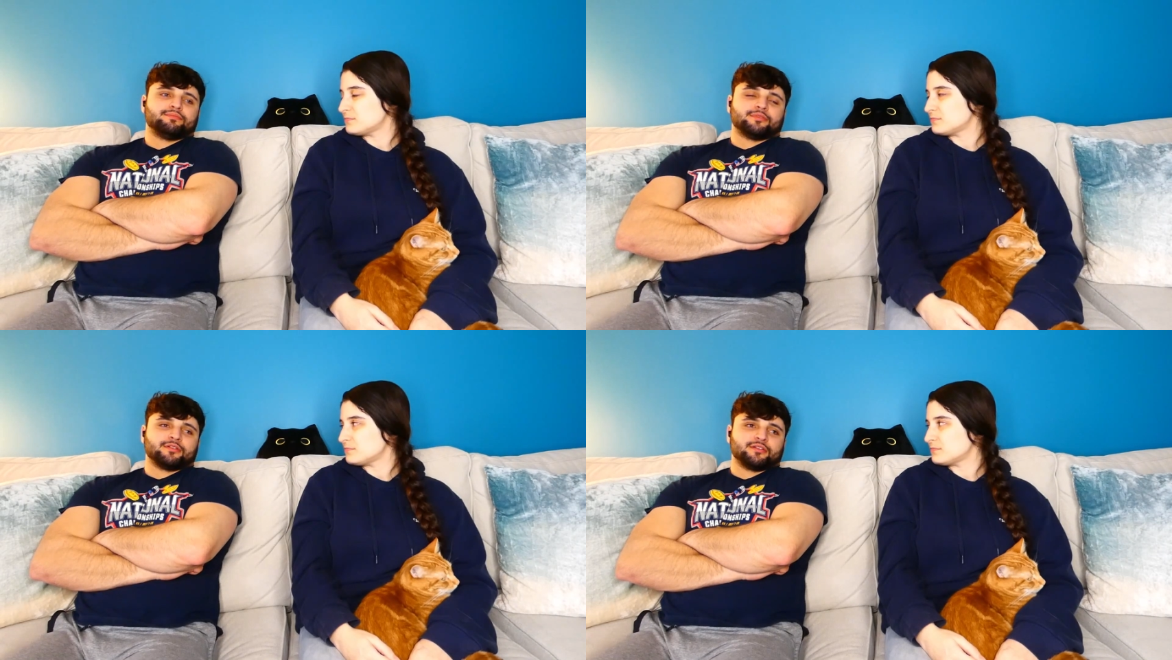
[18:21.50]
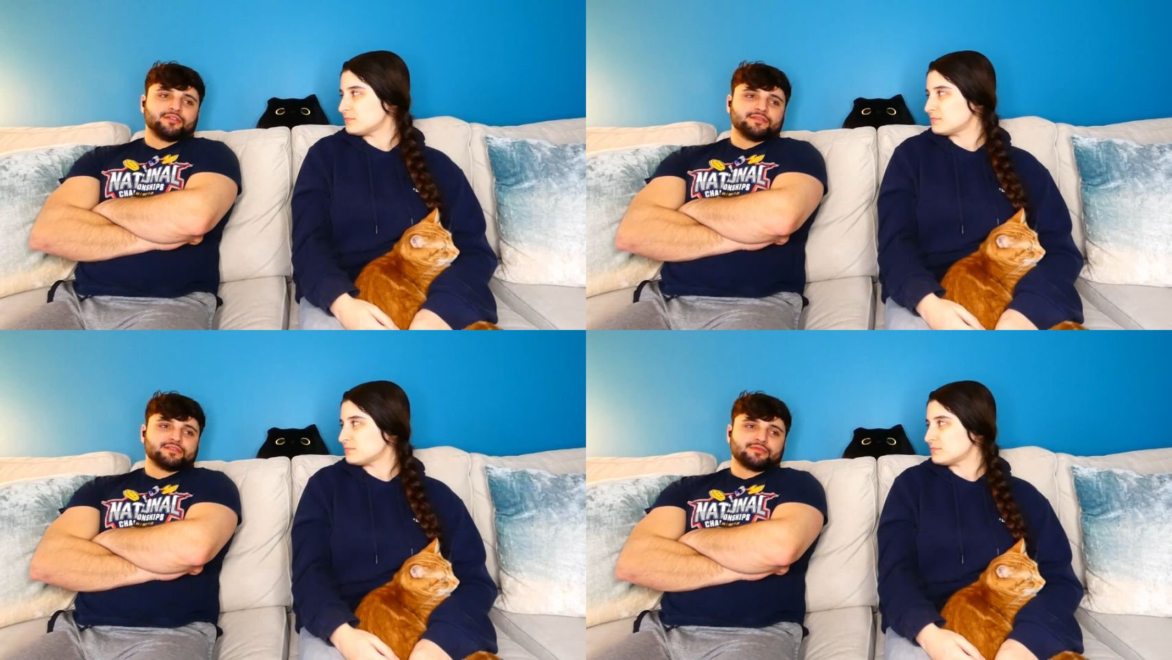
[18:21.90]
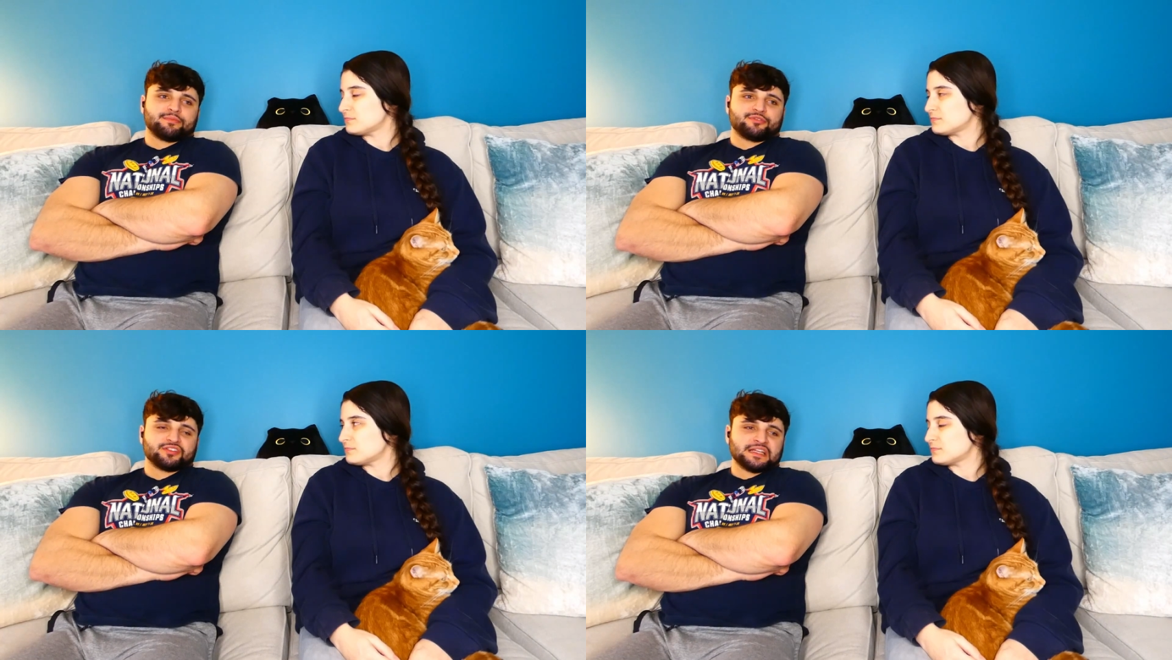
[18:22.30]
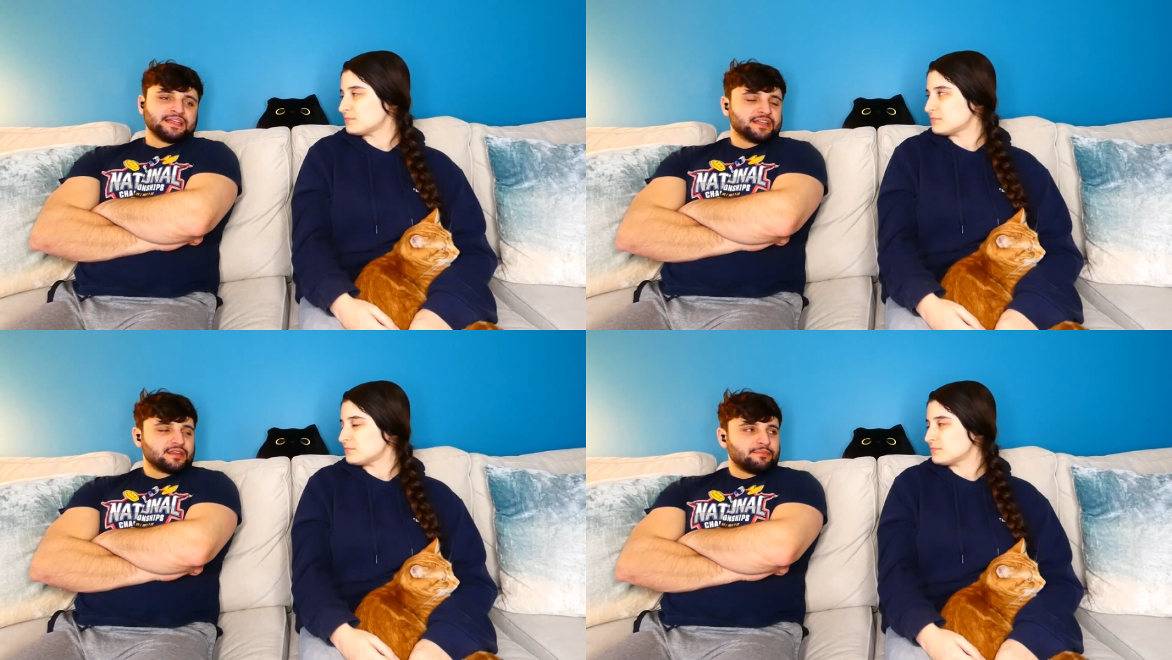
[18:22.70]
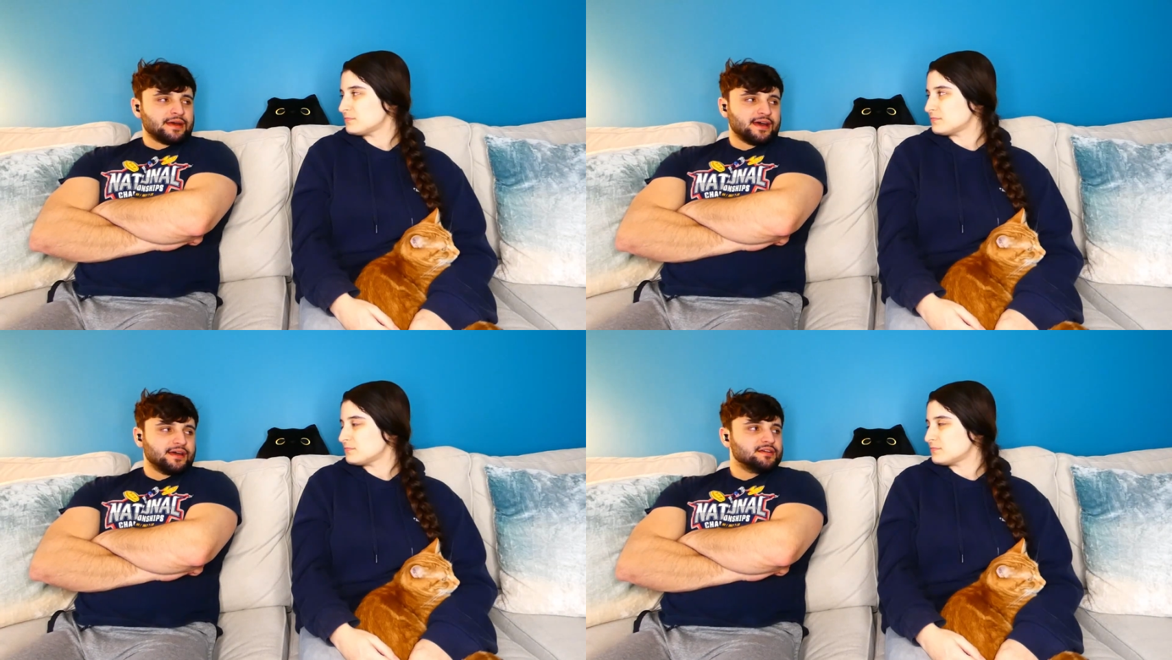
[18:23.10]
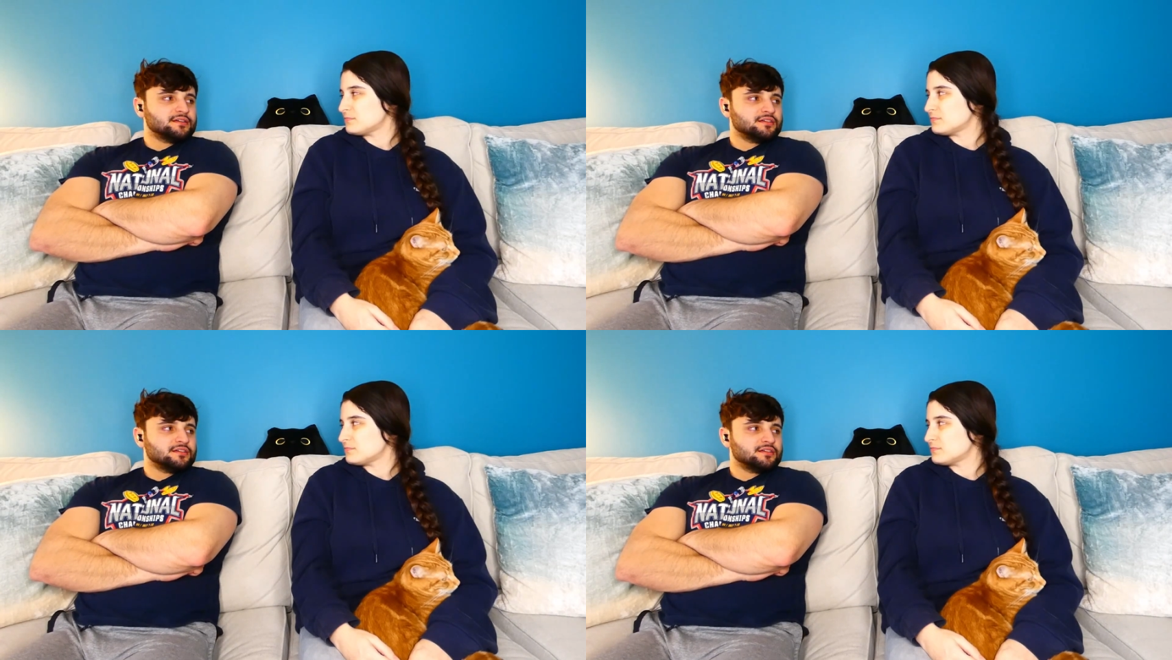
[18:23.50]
Speaker 1: bird is representing the pet,